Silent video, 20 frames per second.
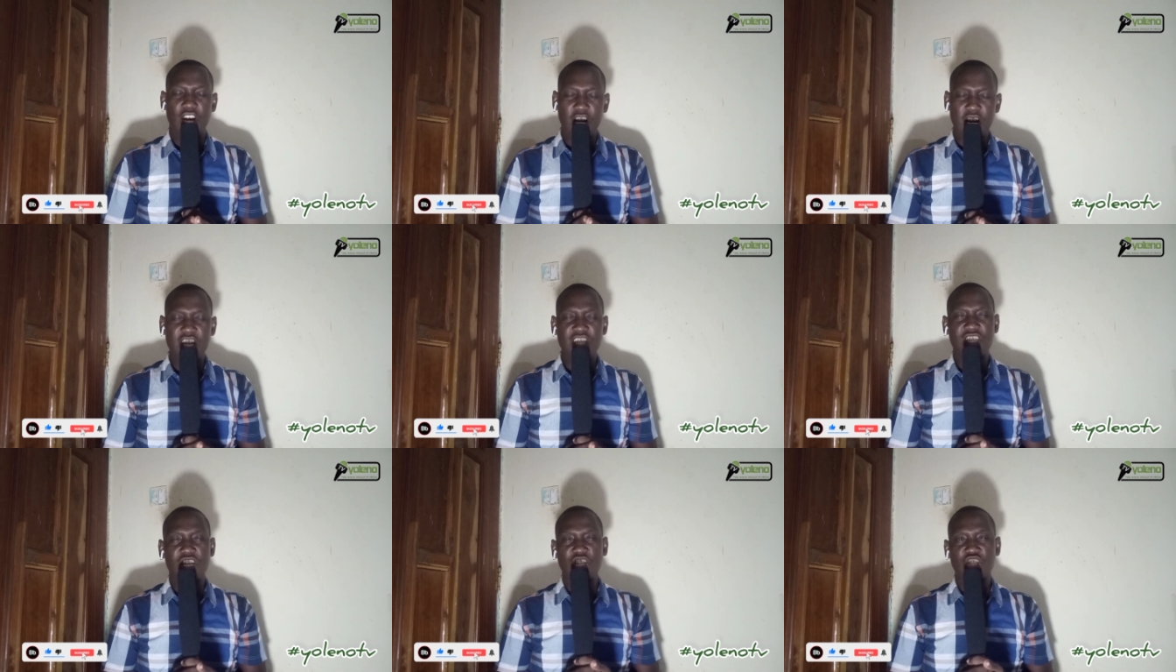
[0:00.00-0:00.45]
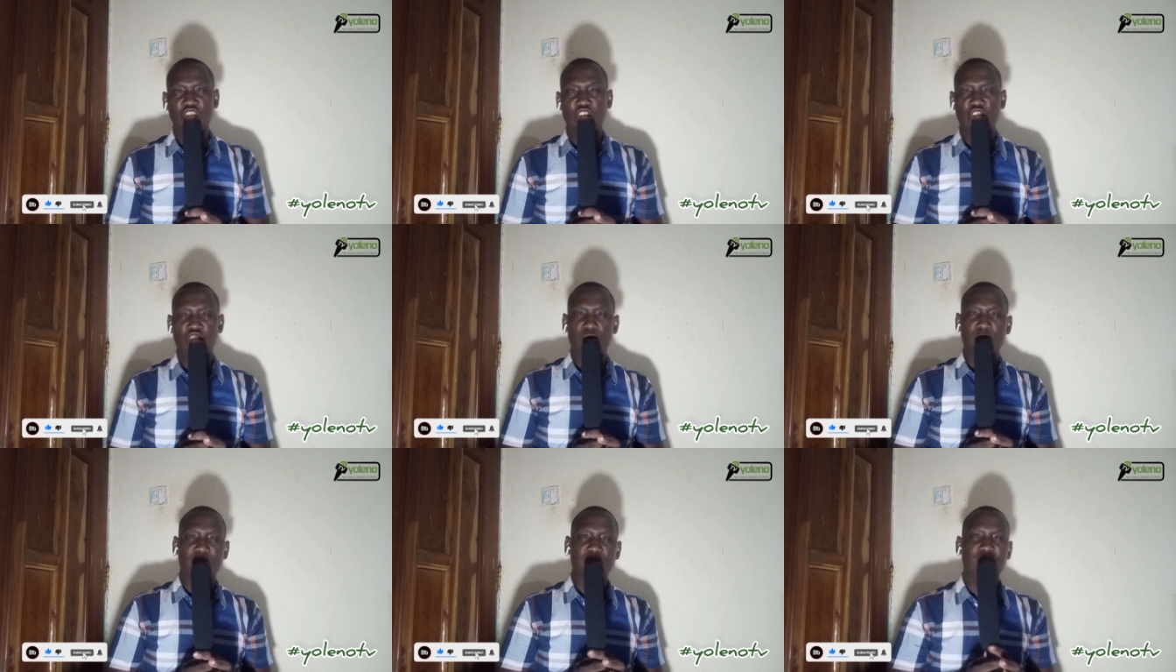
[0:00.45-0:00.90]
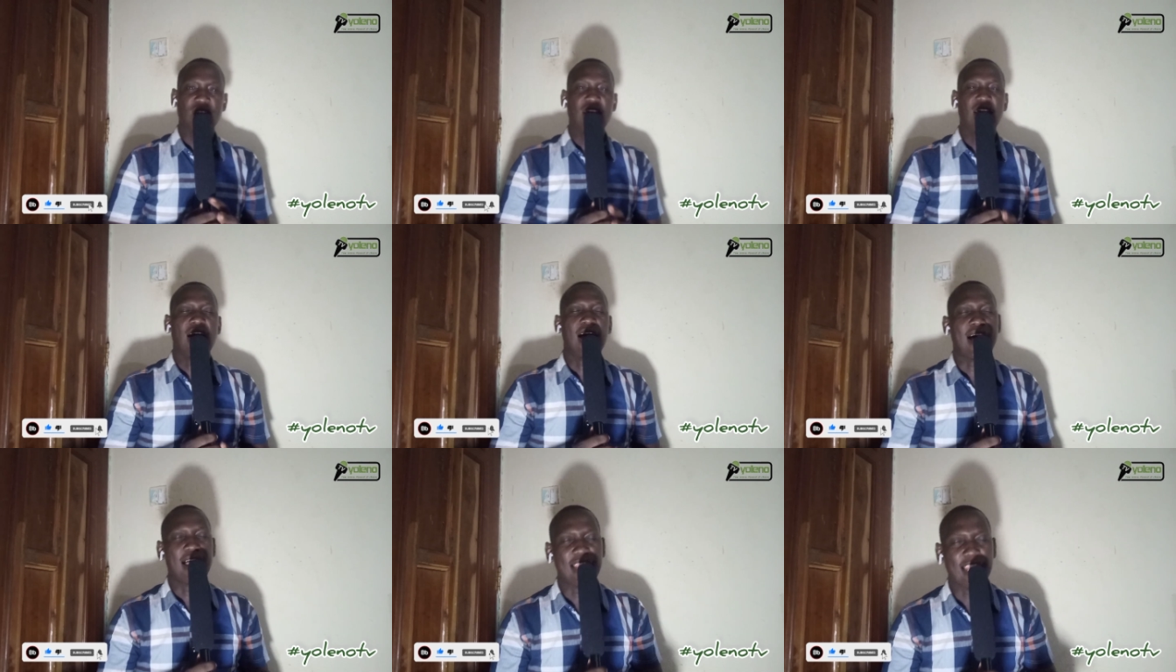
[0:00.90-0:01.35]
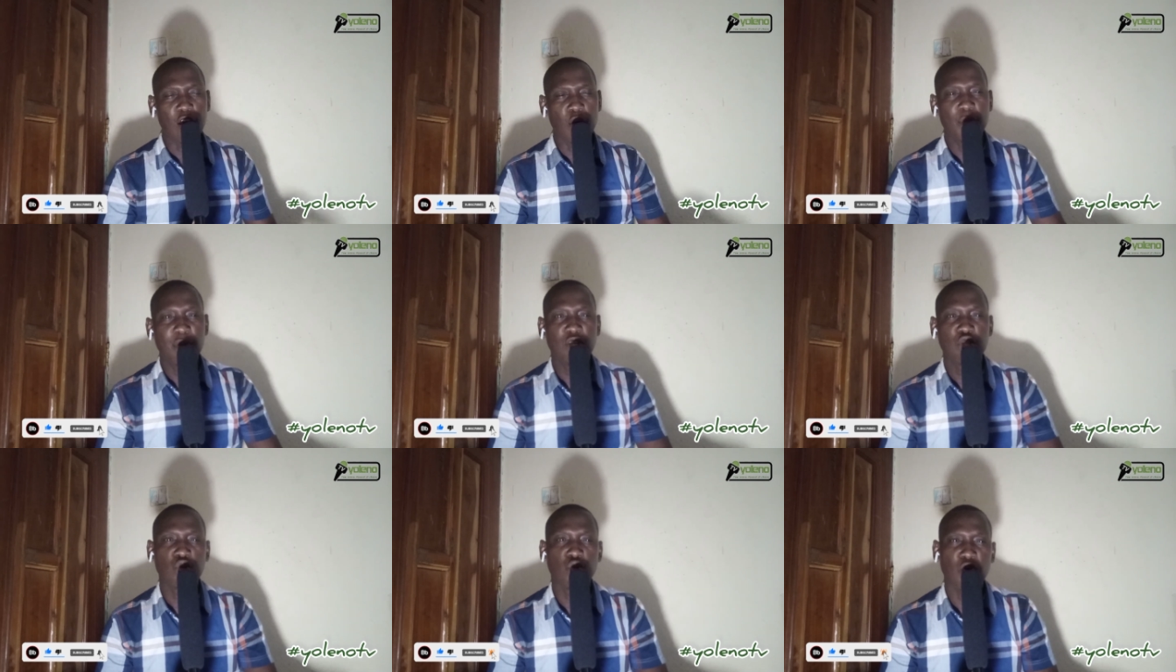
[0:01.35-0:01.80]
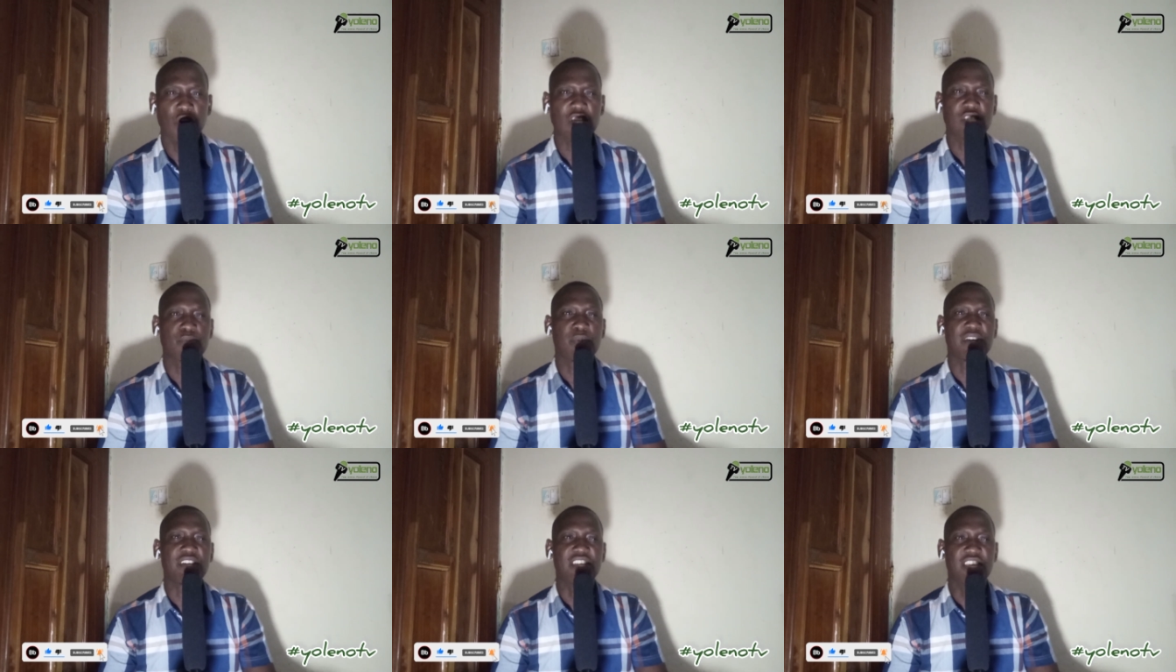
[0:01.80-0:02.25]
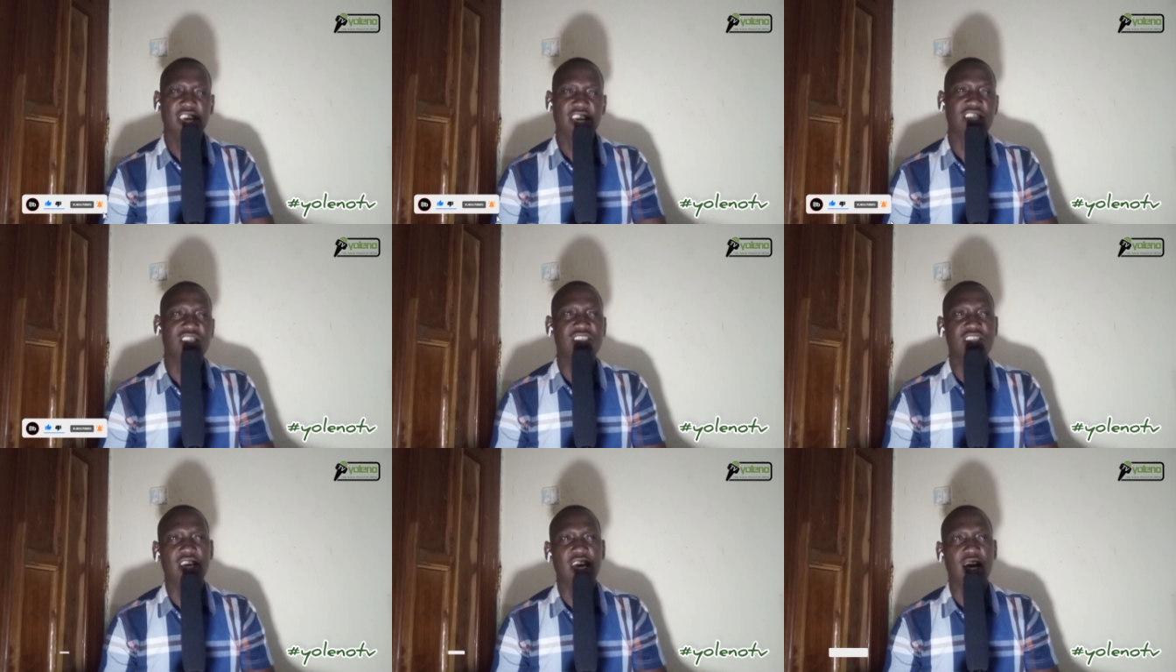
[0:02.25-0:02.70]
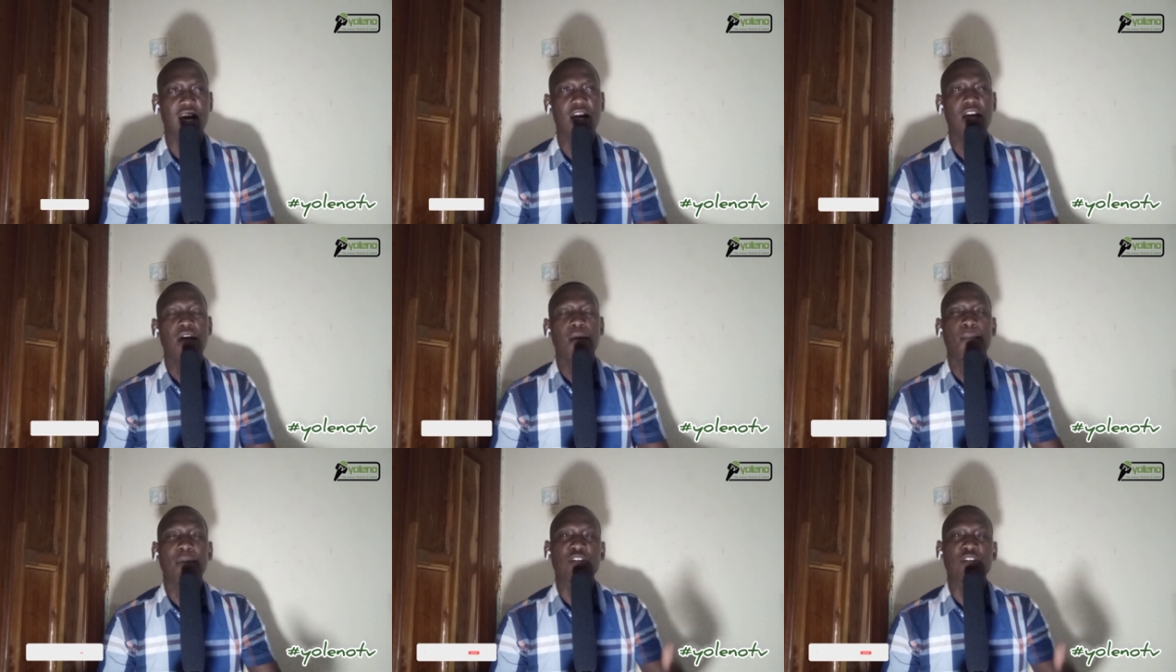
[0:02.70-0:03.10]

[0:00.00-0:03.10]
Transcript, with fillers: Ladies and gentlemen, Allow me to raise my case there,